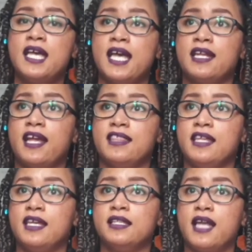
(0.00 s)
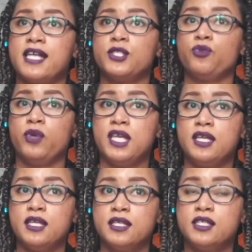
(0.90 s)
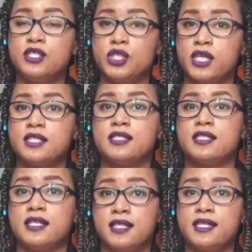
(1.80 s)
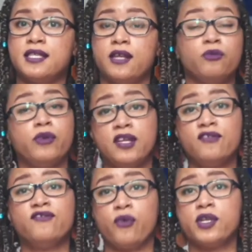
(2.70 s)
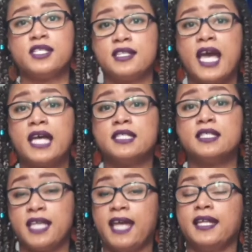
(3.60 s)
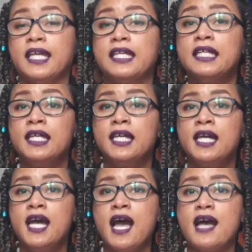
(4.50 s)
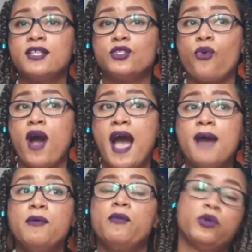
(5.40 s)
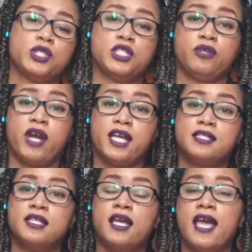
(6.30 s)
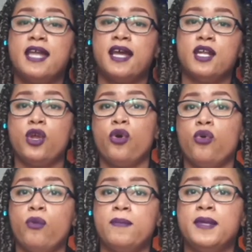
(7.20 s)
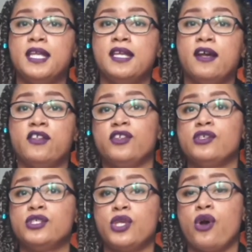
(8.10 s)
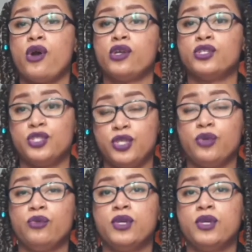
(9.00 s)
And I think last week, just as I said, reinforced that, sadly. So I'm emotionally wrecked, and I know many others are too.